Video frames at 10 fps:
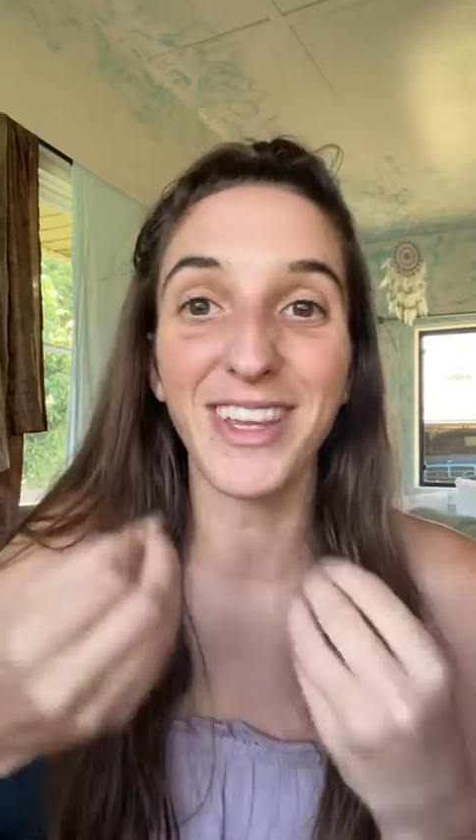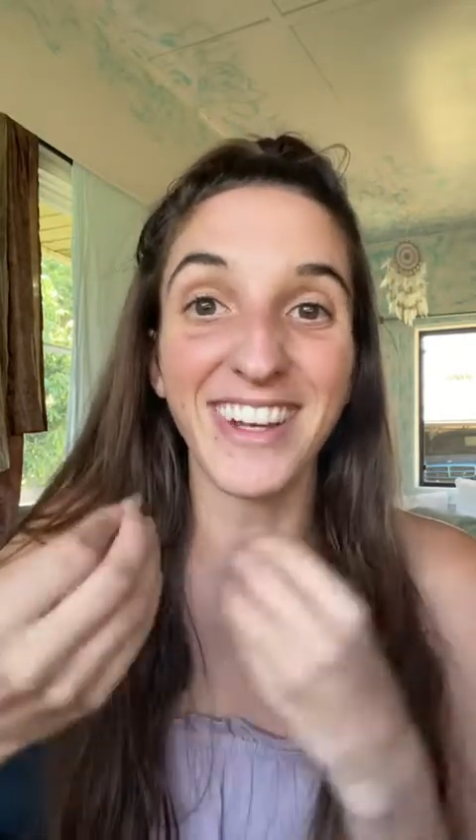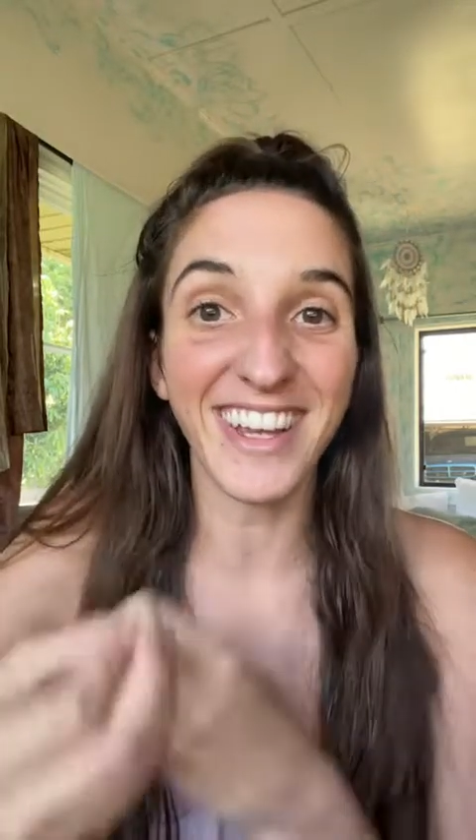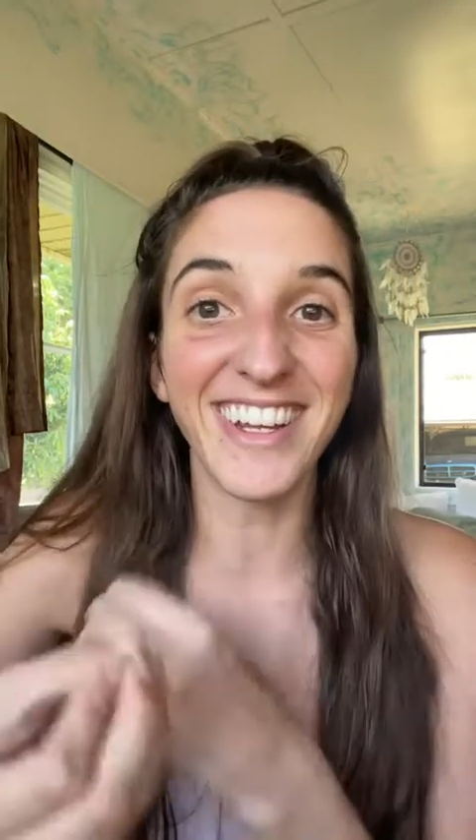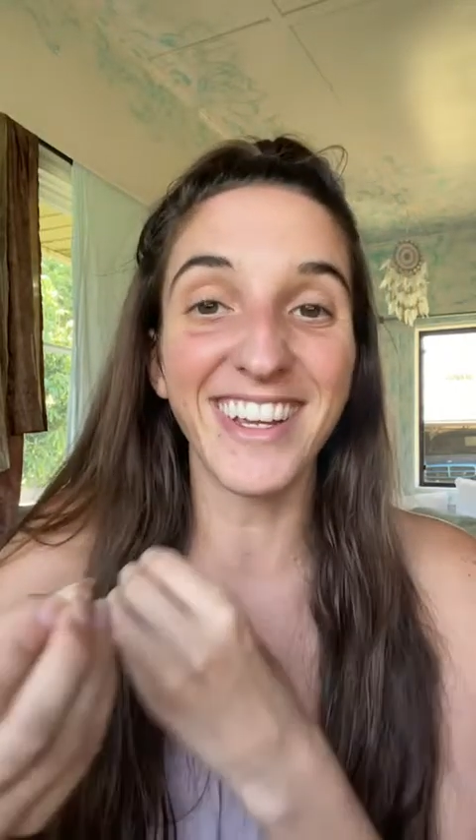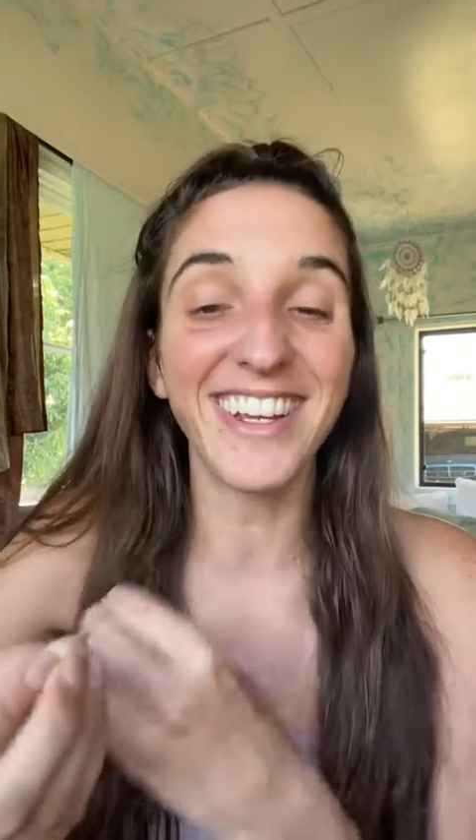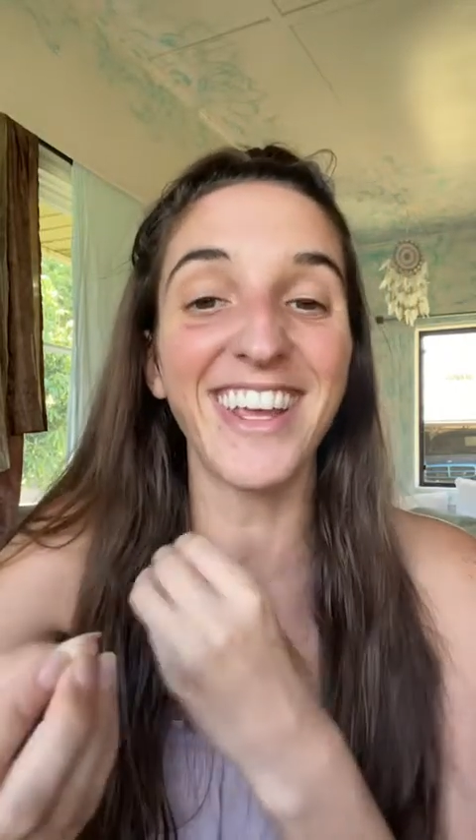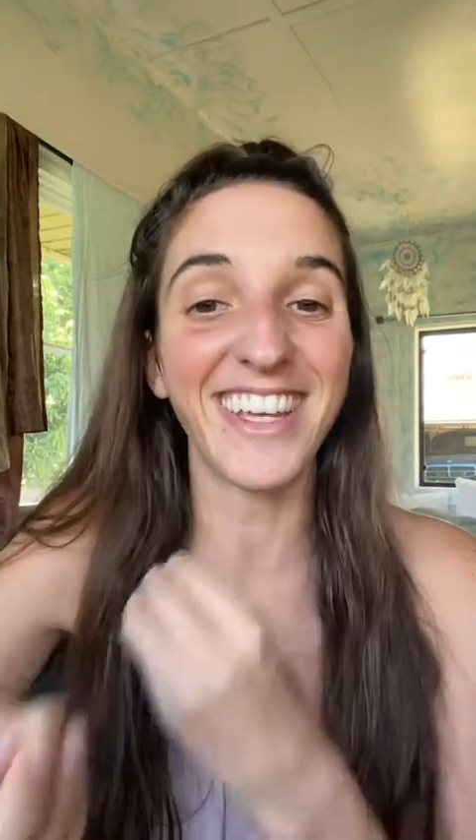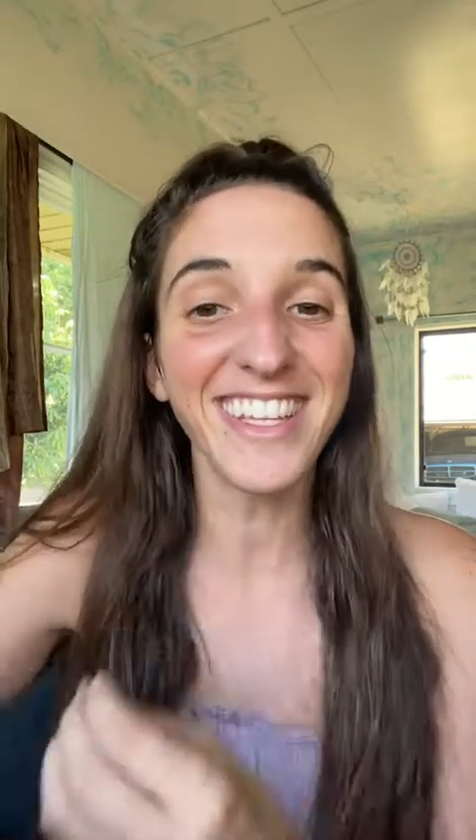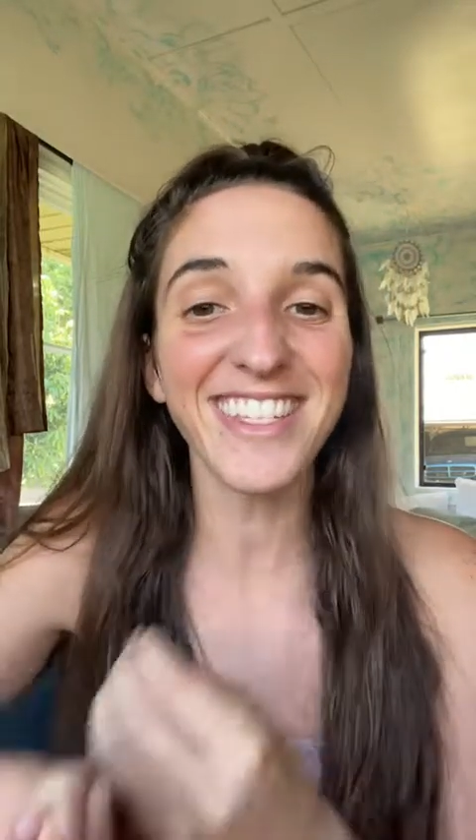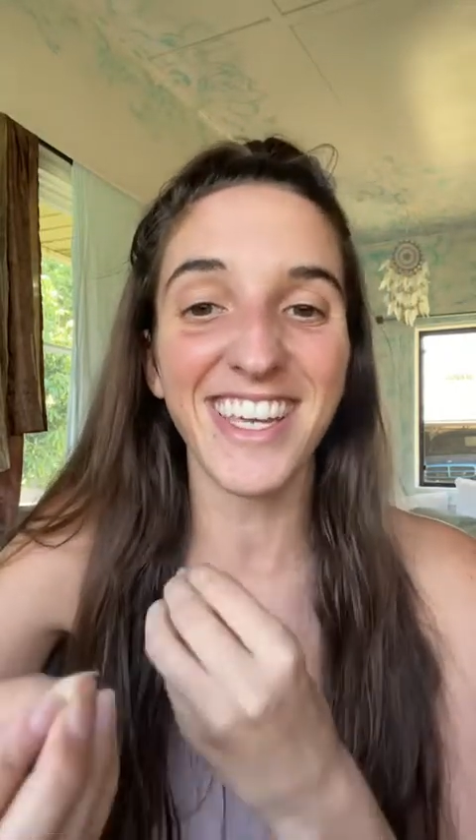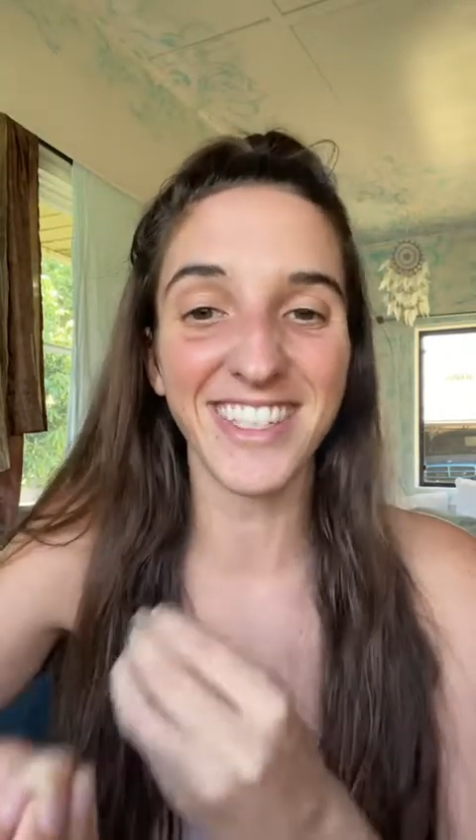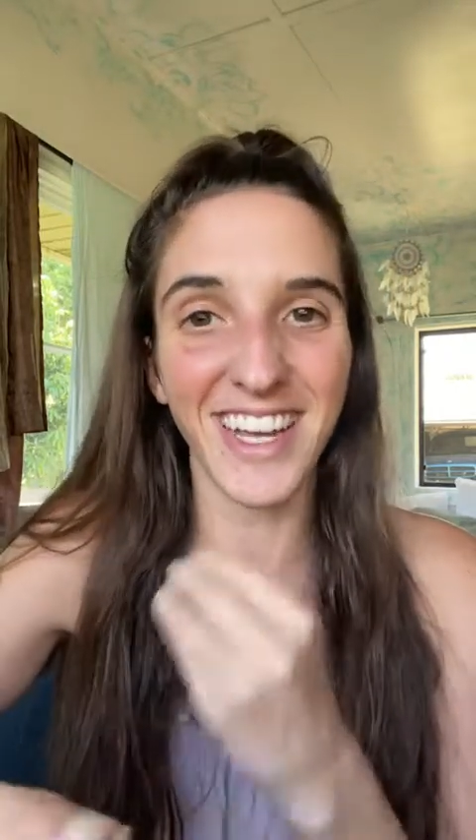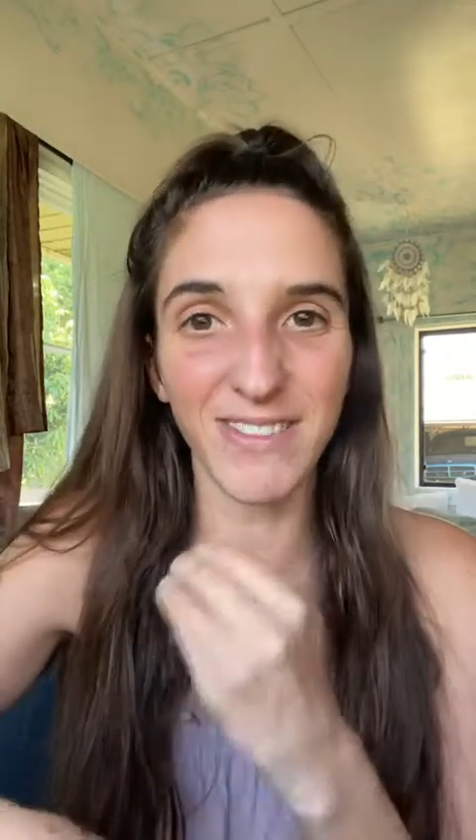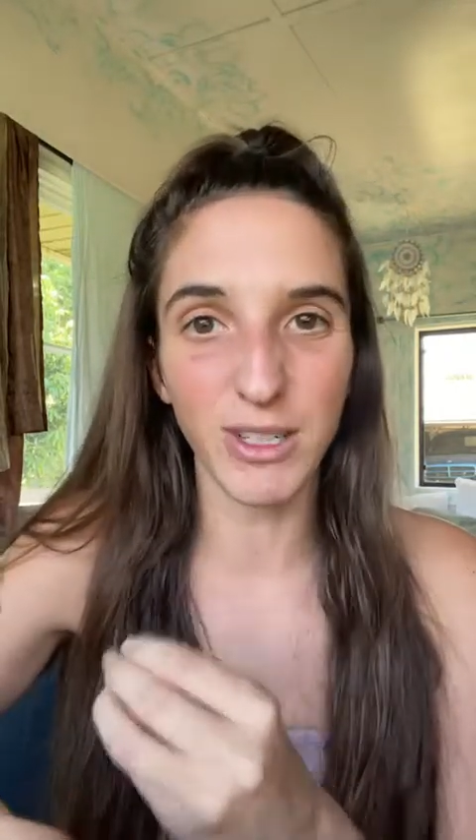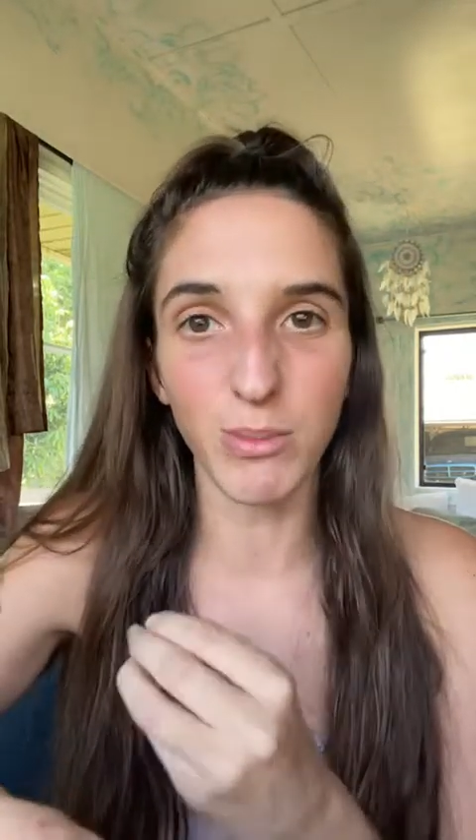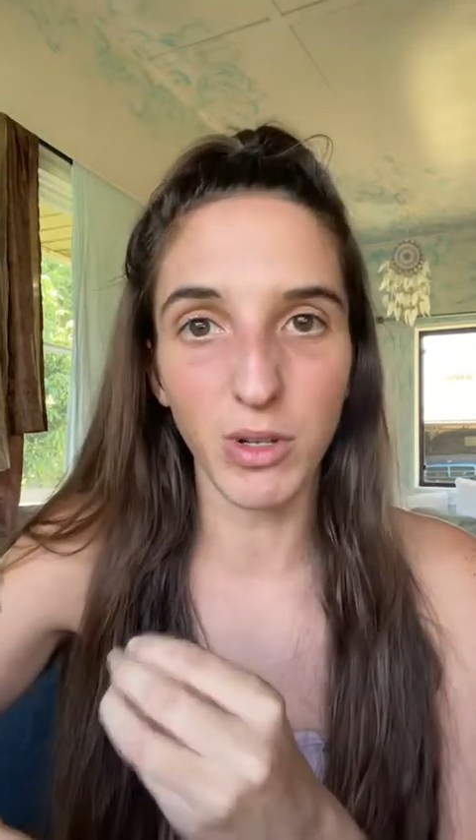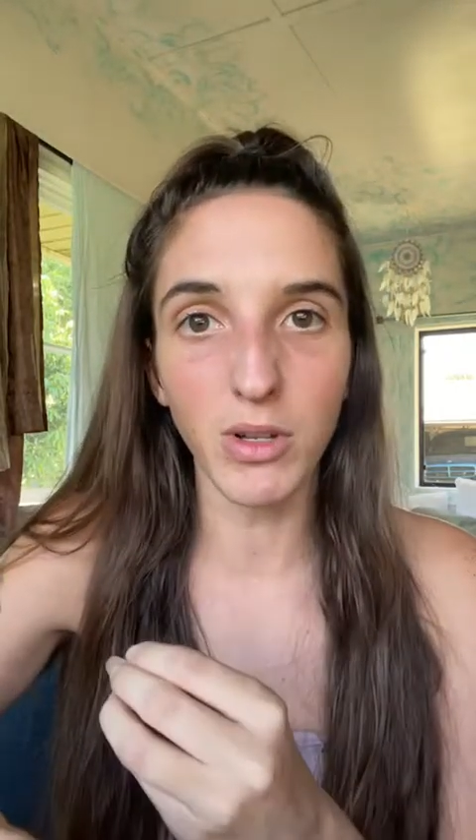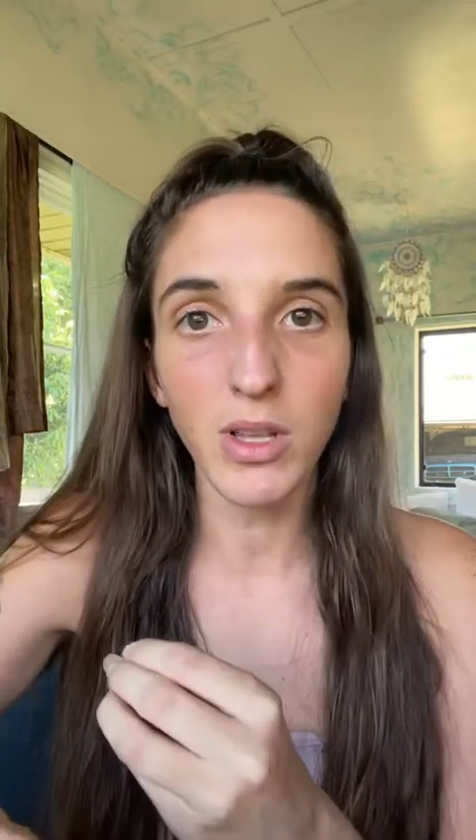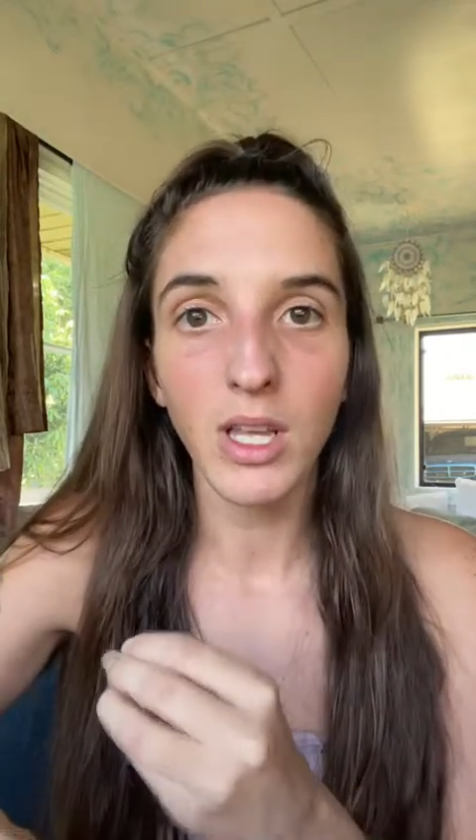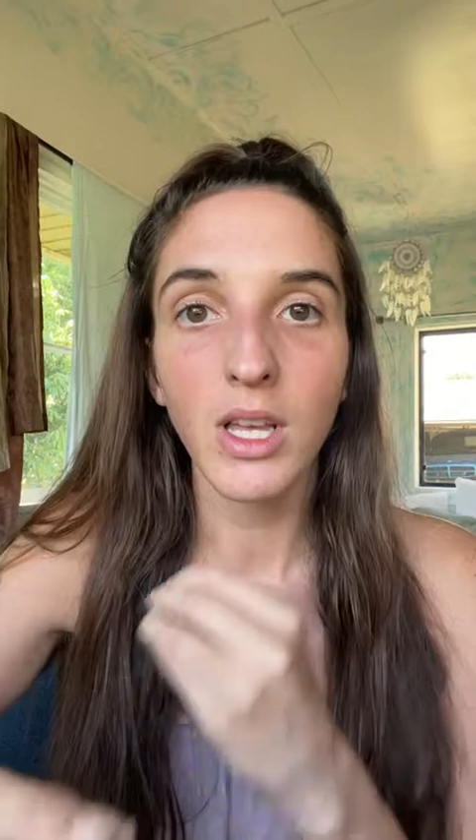that it is inevitable,